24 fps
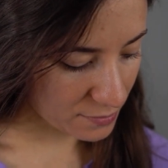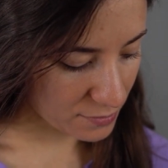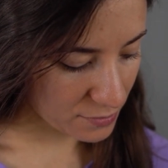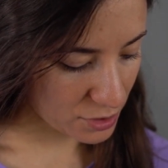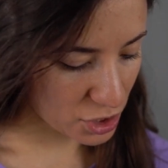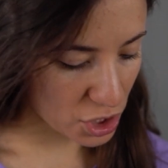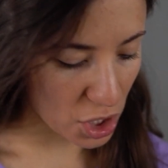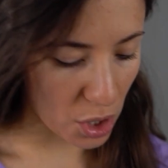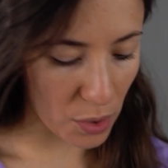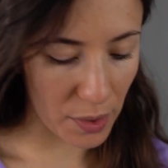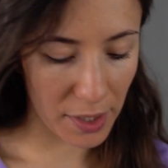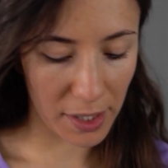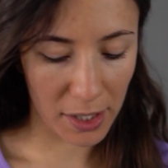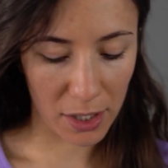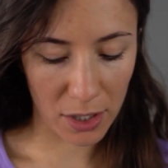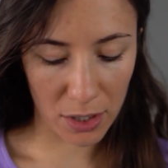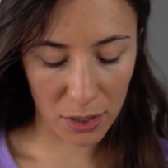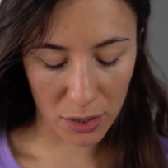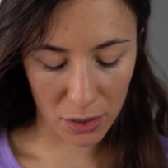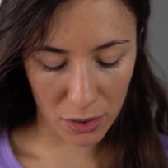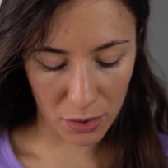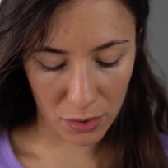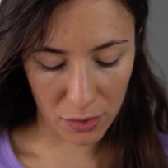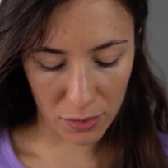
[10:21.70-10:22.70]
showing
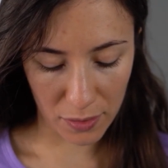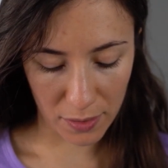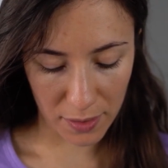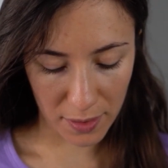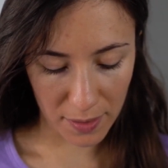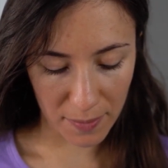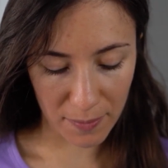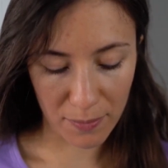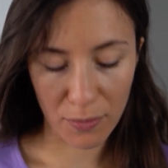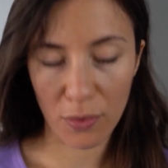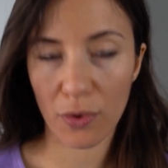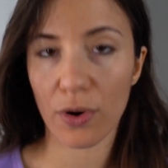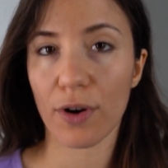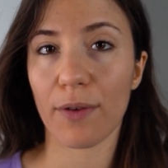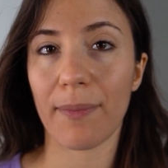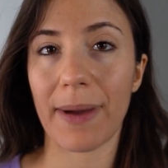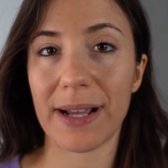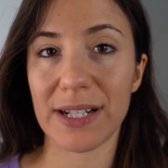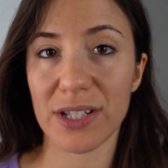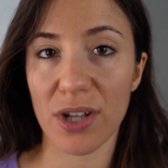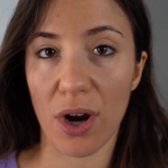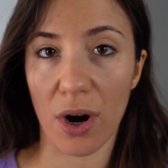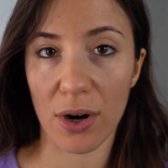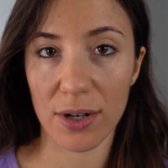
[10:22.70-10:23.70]
you more of
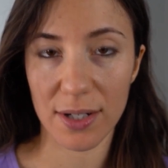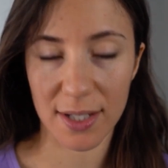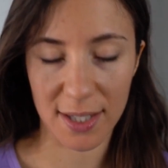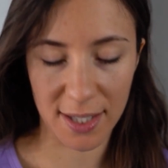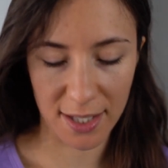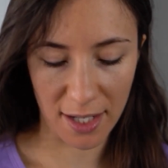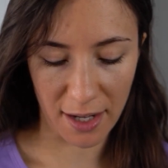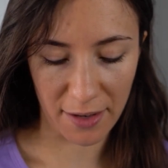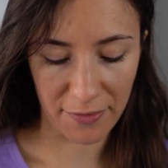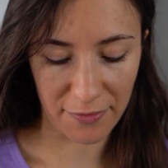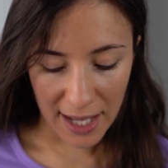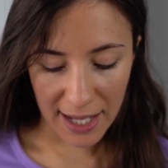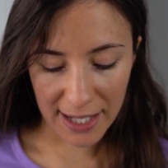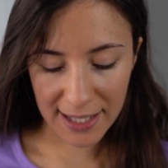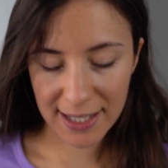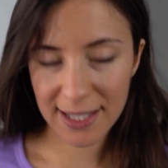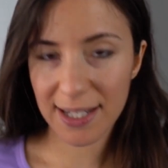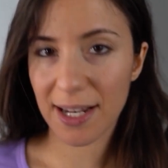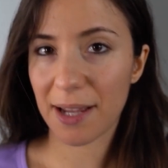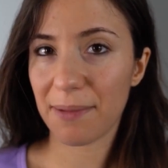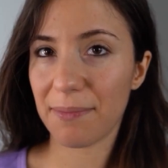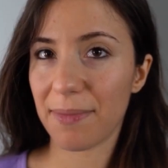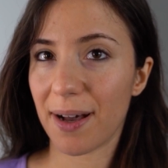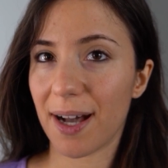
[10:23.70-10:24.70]
my Tarte stuff. It's
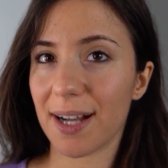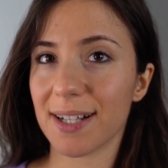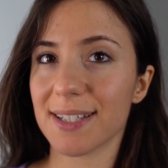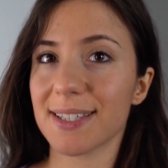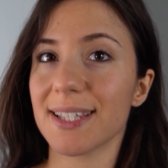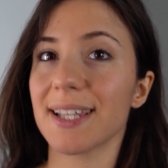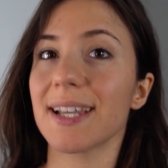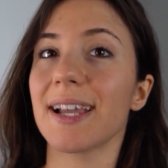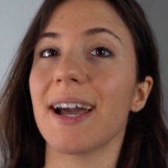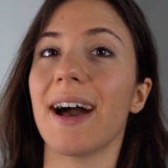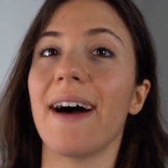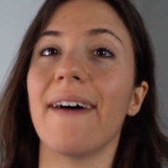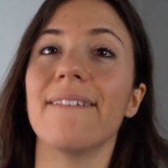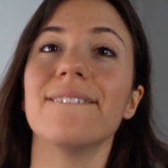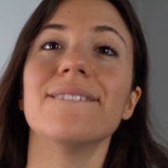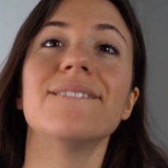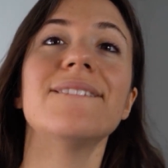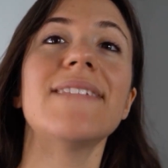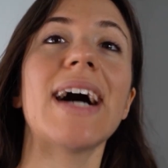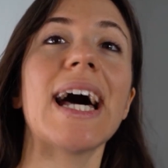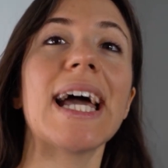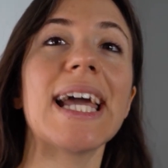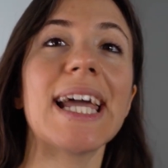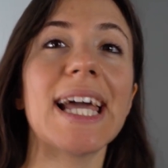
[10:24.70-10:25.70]
an unboxing of
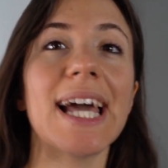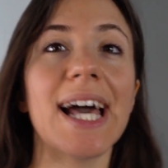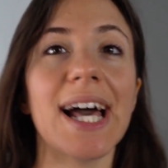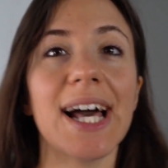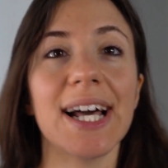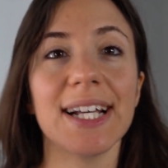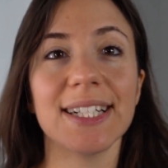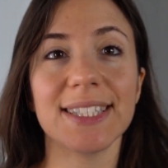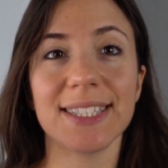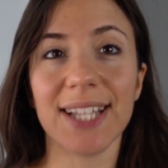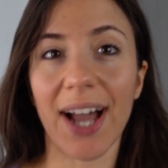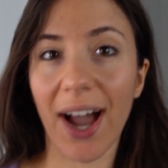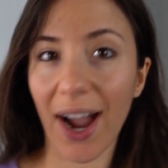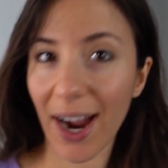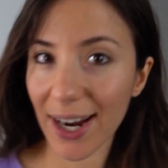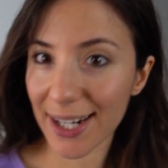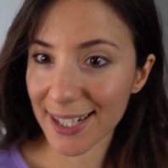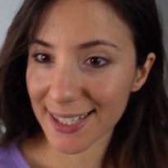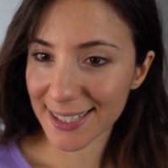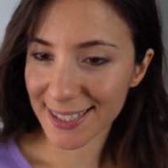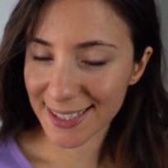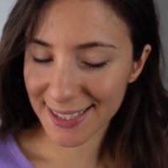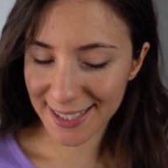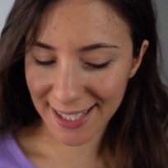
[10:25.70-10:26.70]
my
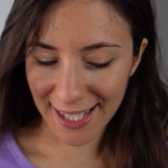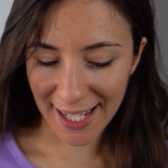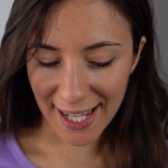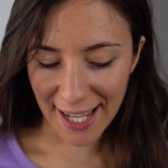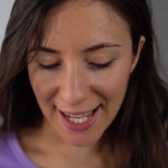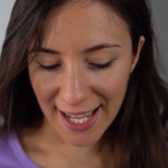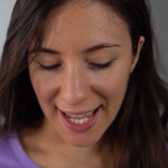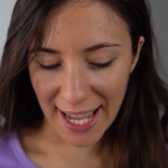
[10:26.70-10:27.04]
Tarte.